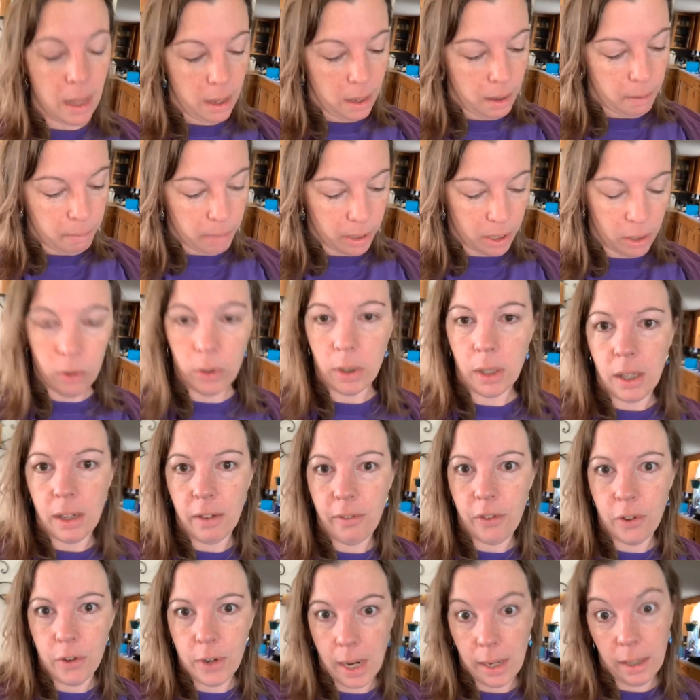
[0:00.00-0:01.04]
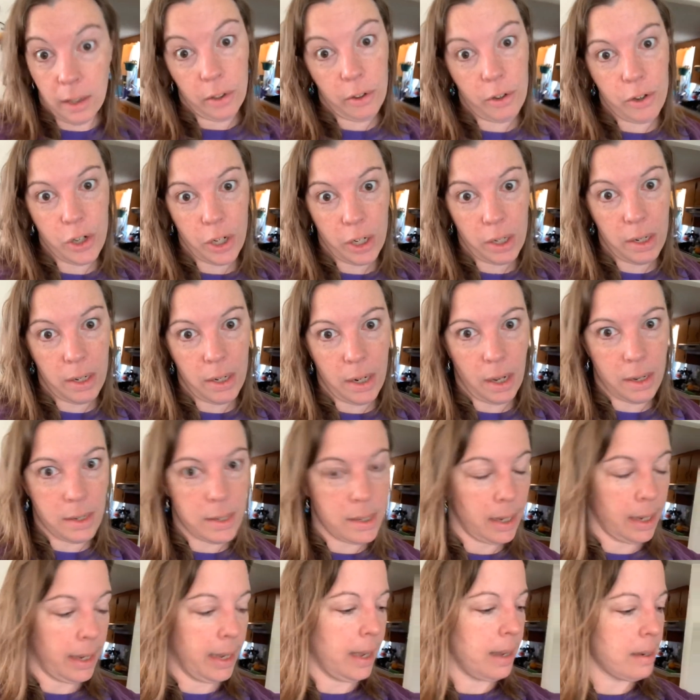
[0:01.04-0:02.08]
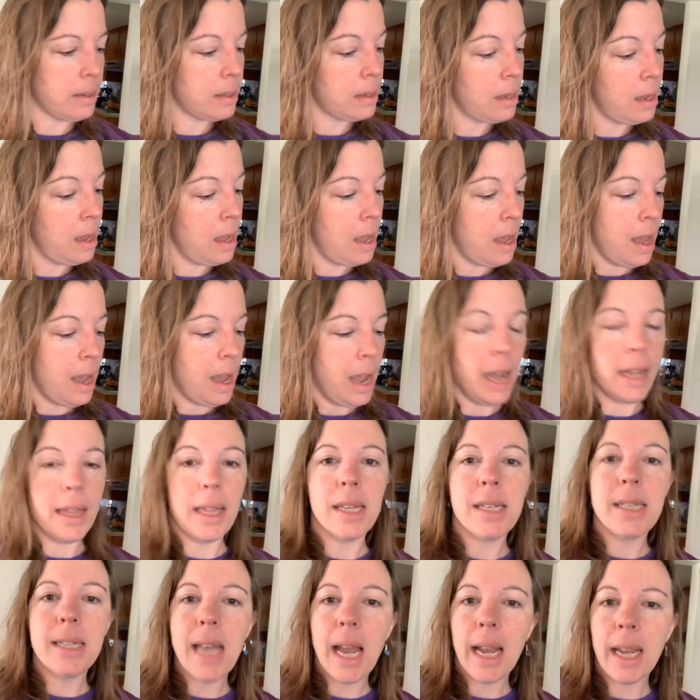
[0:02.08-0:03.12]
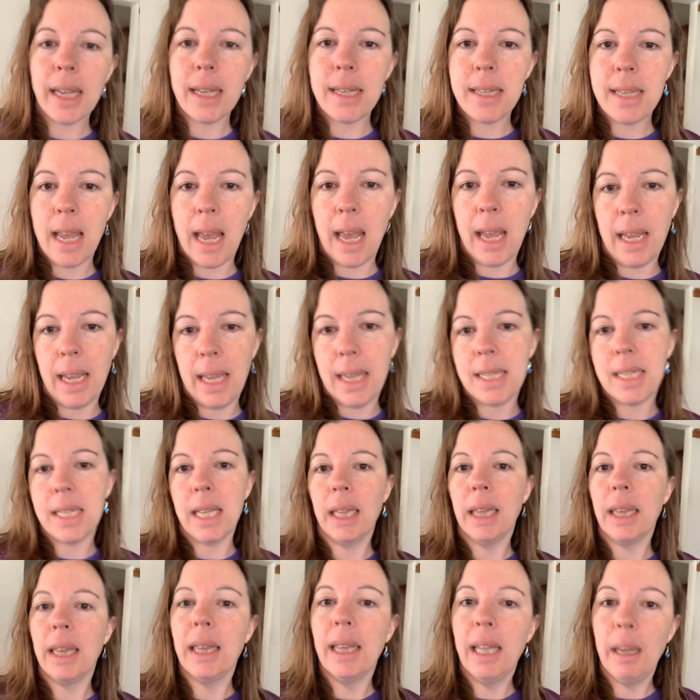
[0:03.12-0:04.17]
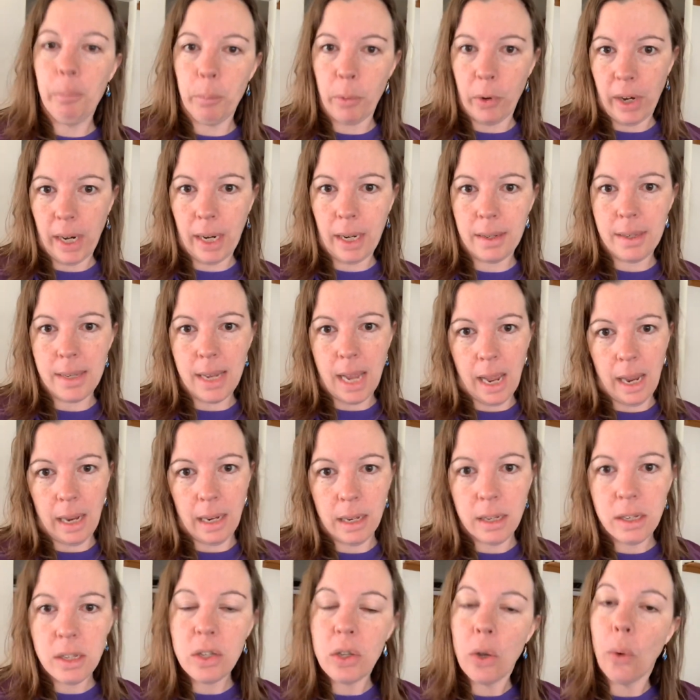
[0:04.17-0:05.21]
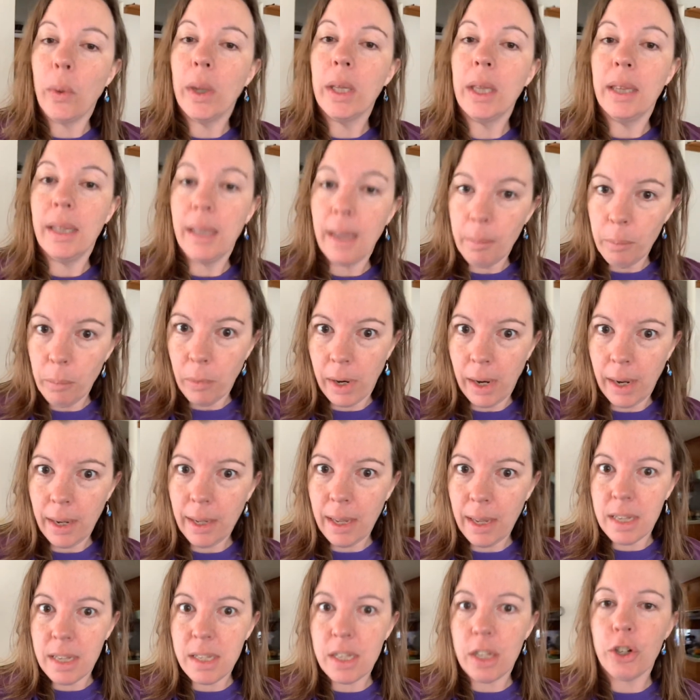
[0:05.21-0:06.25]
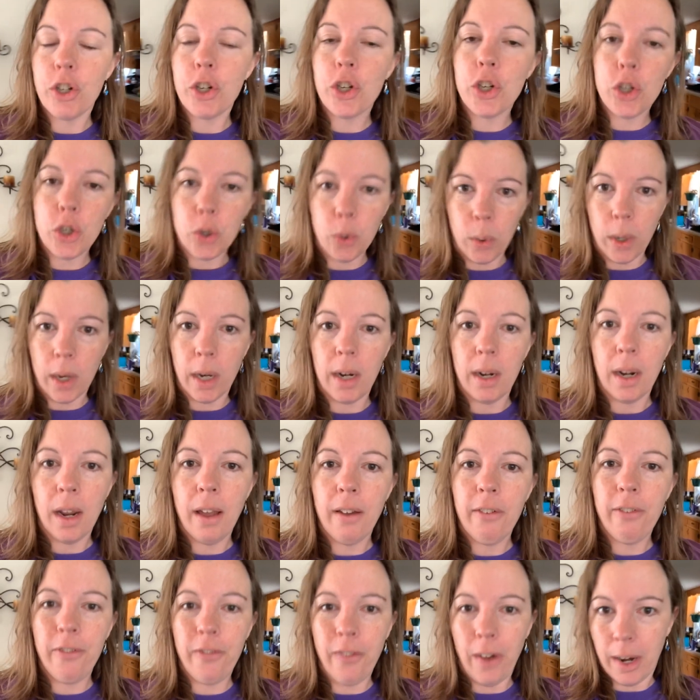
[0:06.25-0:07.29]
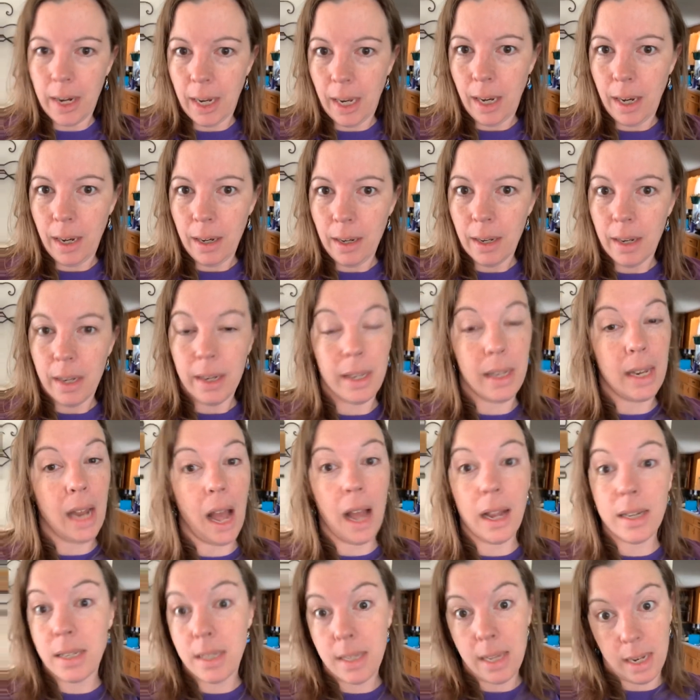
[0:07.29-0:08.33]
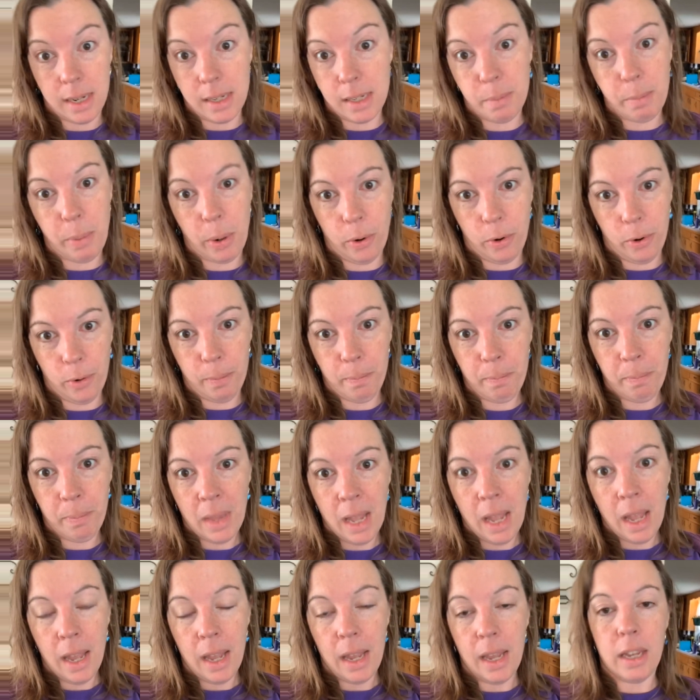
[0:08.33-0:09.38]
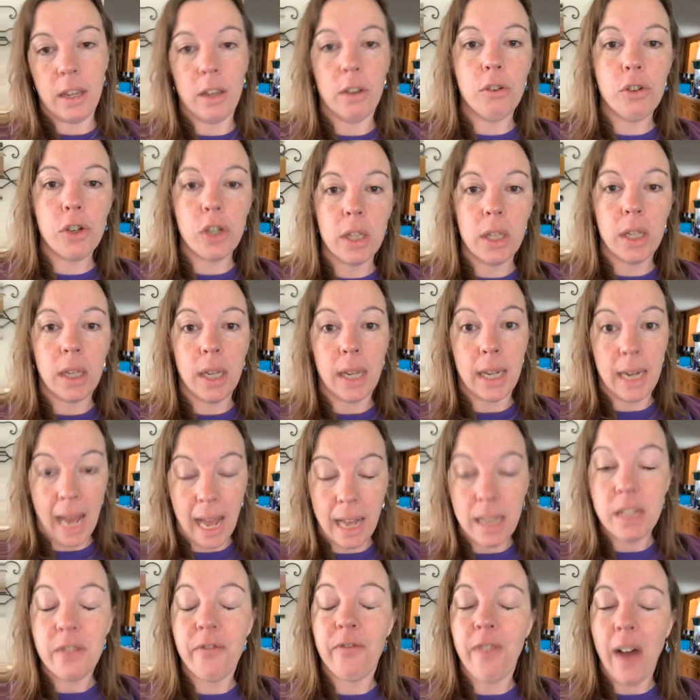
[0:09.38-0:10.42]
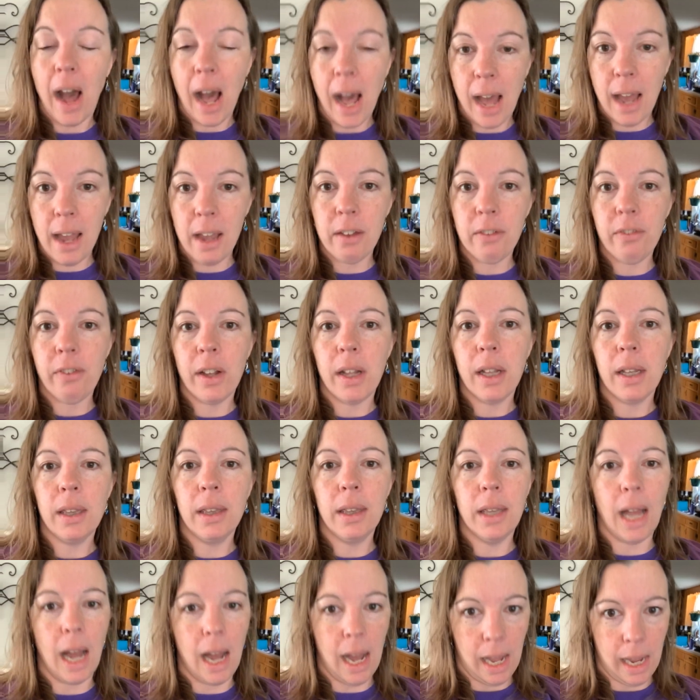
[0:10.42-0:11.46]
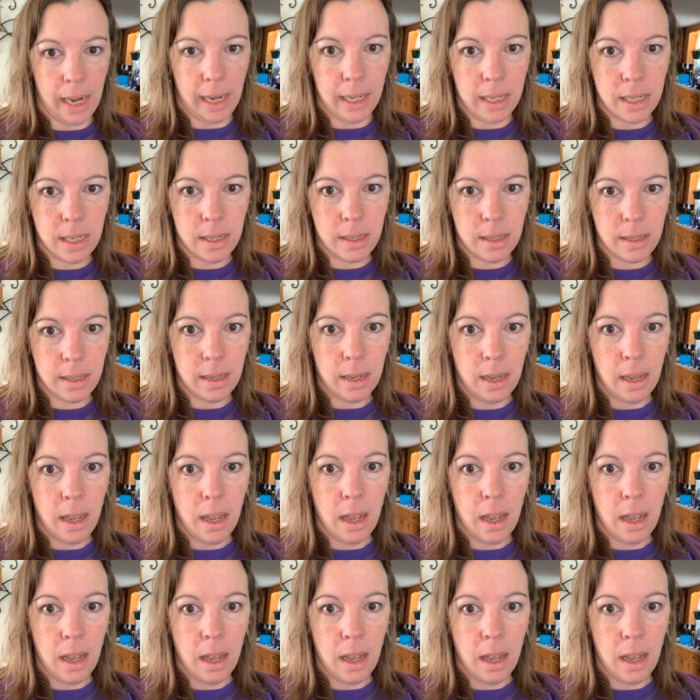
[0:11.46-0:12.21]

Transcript: but only if you're not allergic to nuts, I guess. And the second day is Limerick Day. So a limerick a short, funny, nonsense poem. It has 5 lines.